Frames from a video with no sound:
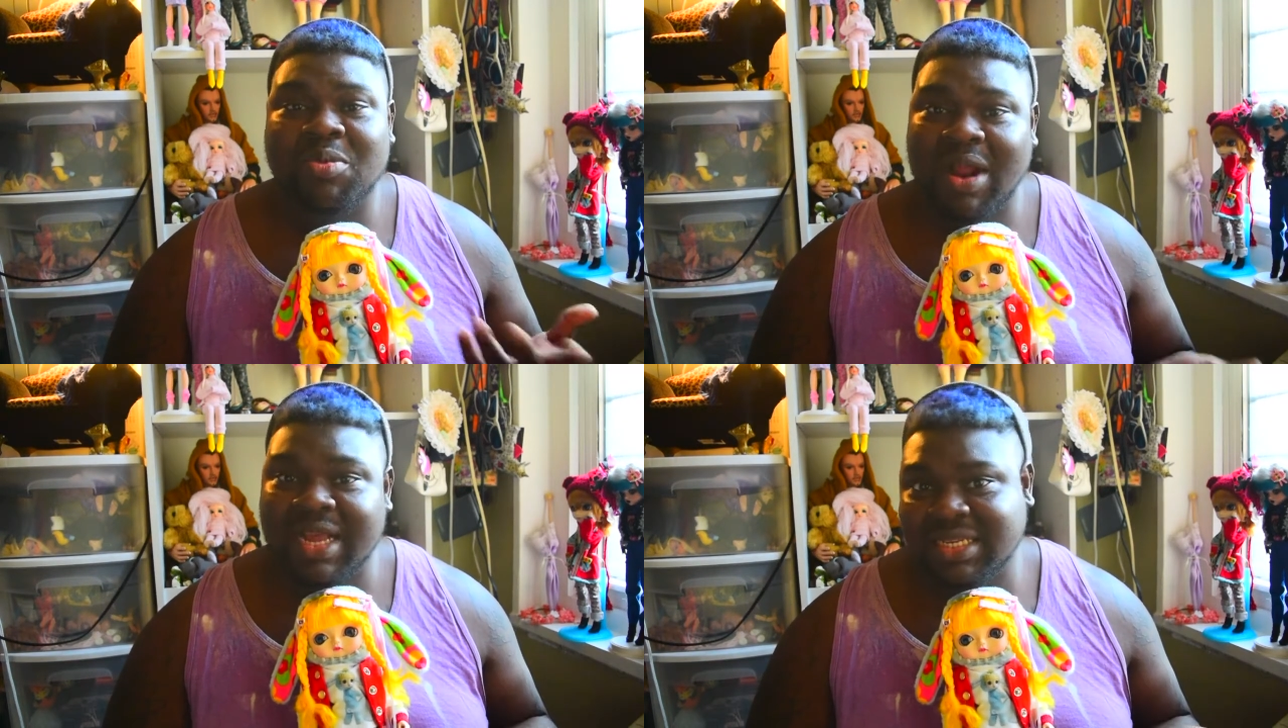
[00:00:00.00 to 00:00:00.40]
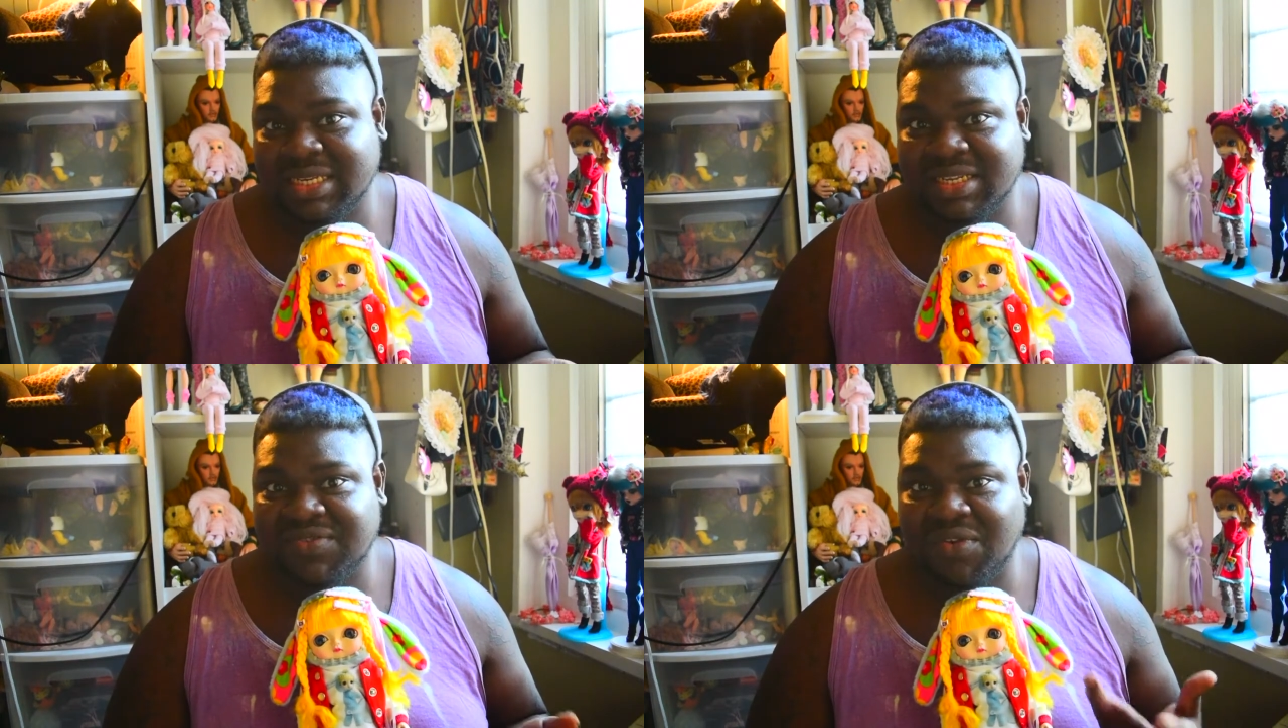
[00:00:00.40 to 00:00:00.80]

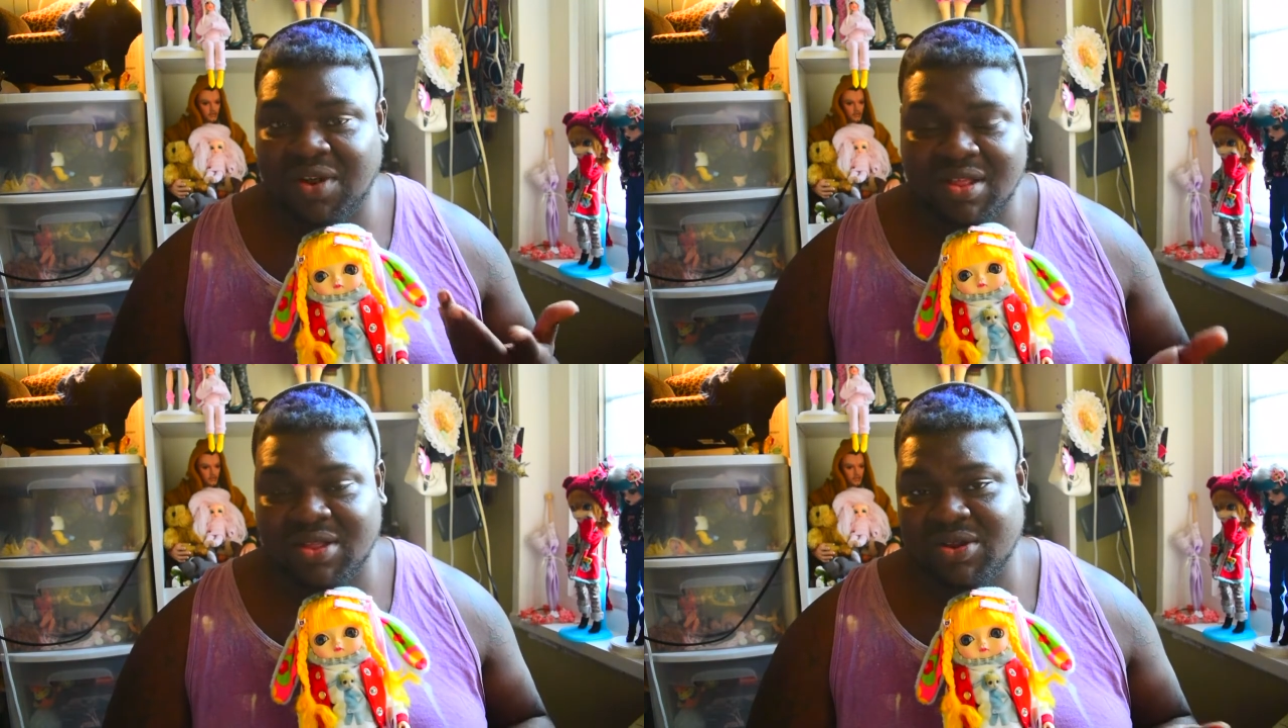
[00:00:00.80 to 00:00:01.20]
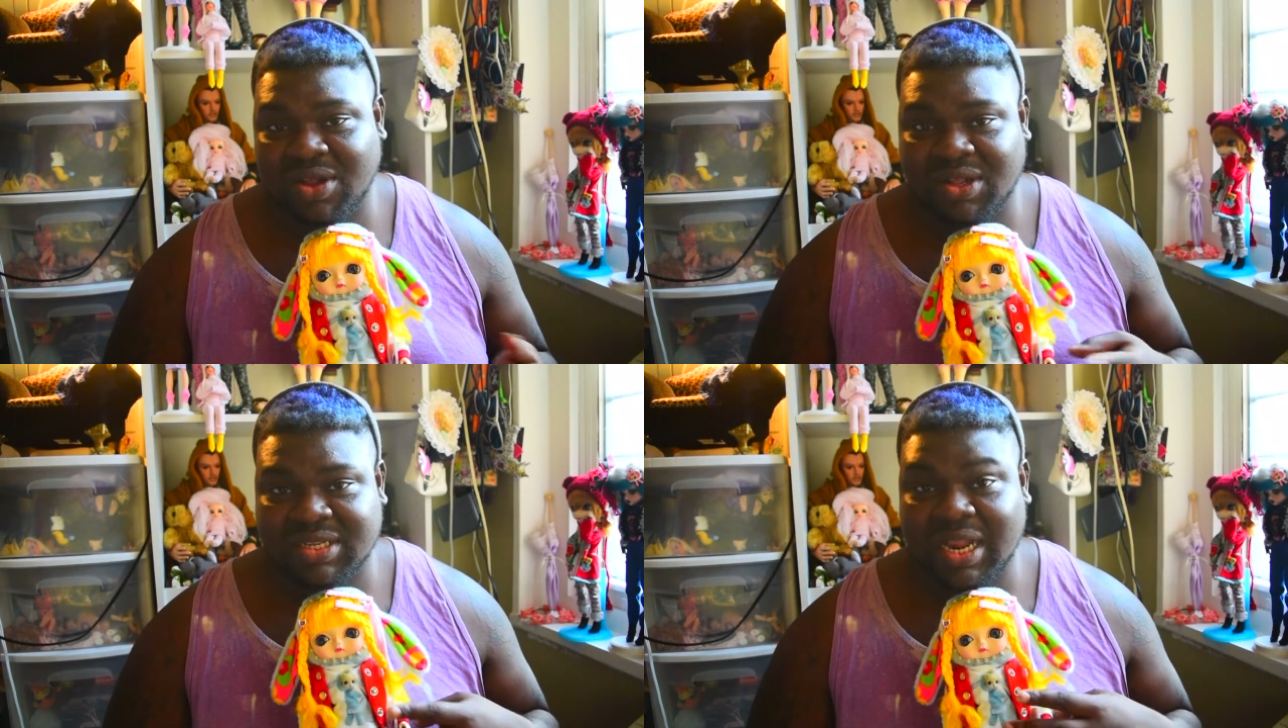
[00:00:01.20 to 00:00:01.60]
prices for other
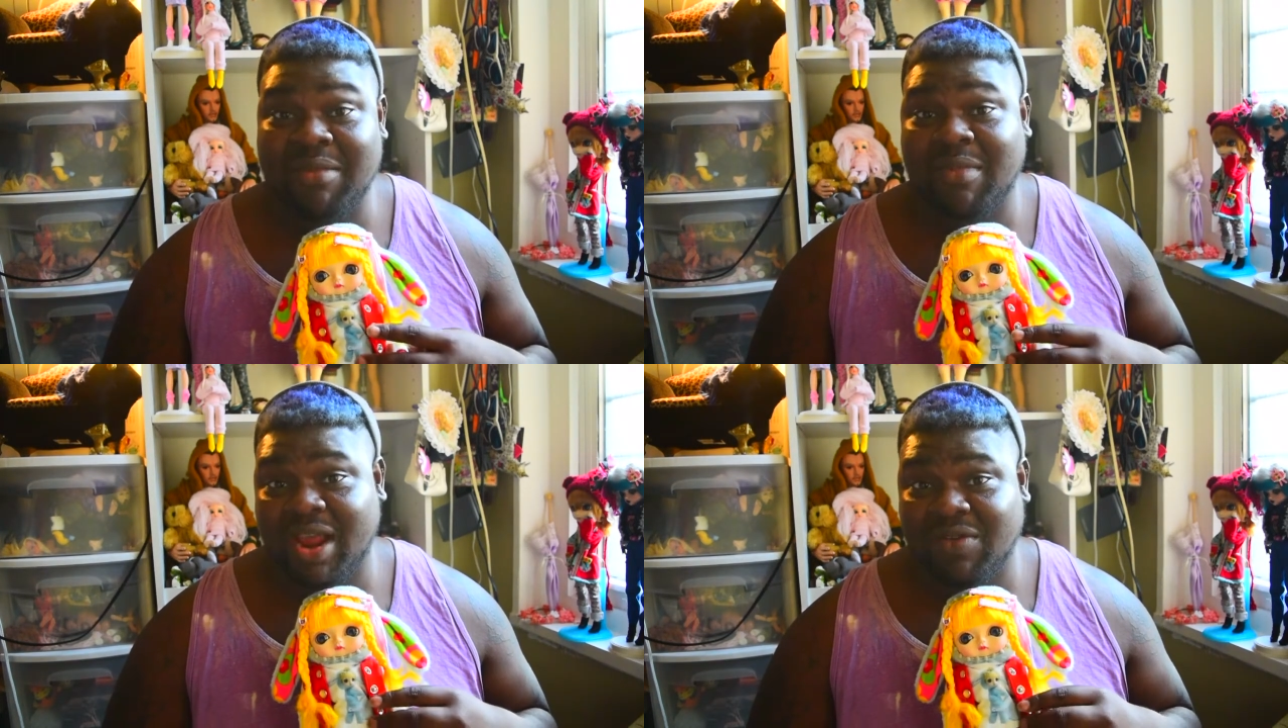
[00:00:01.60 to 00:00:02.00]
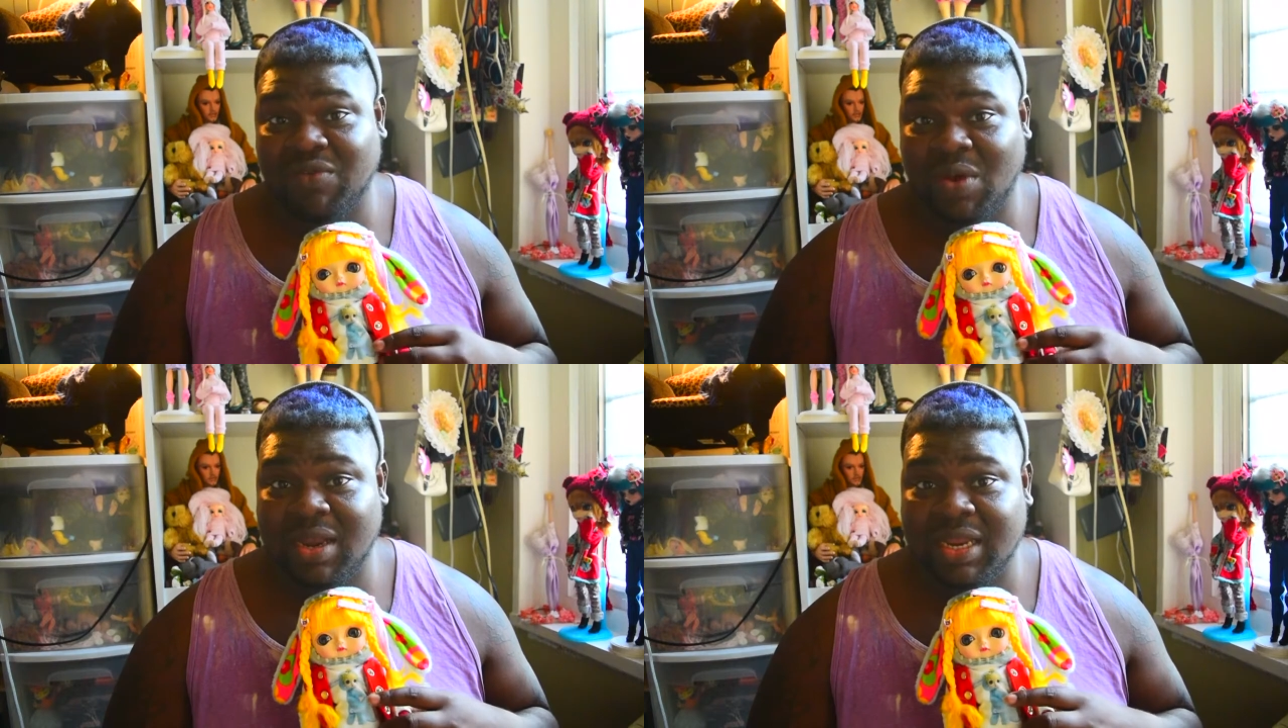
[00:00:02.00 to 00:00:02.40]
dolls that I might have
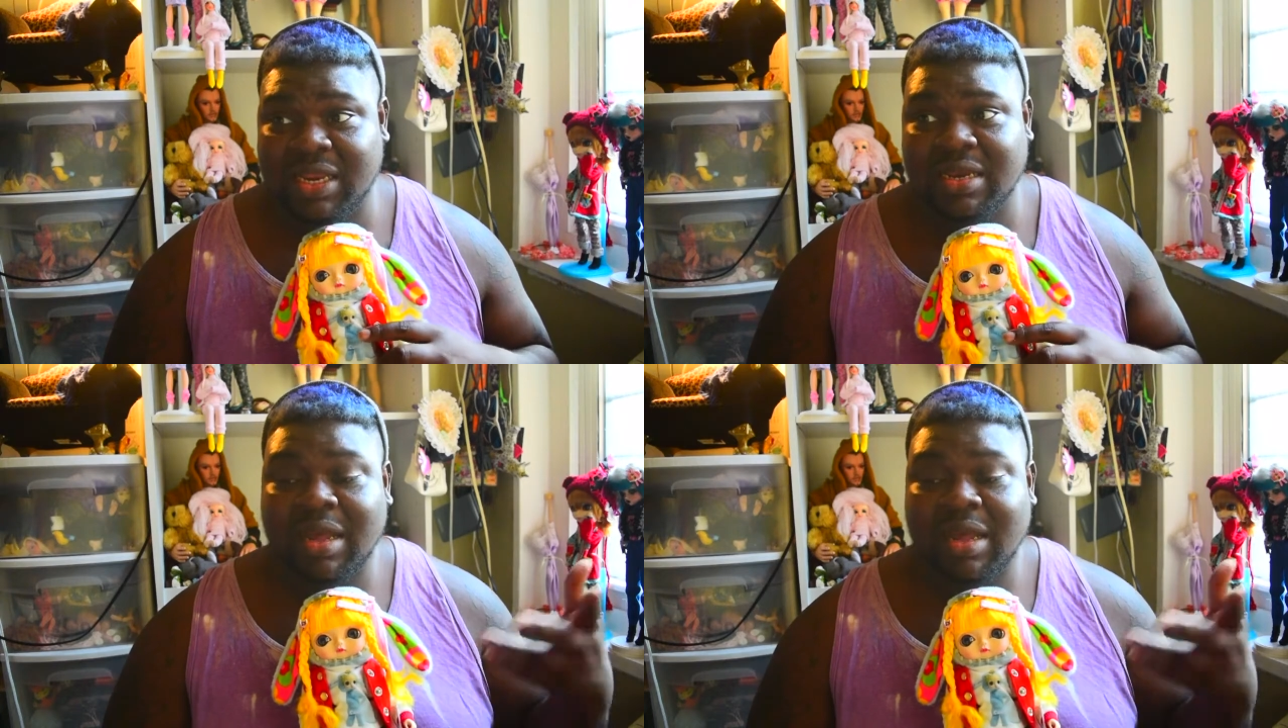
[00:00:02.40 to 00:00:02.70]
wanted.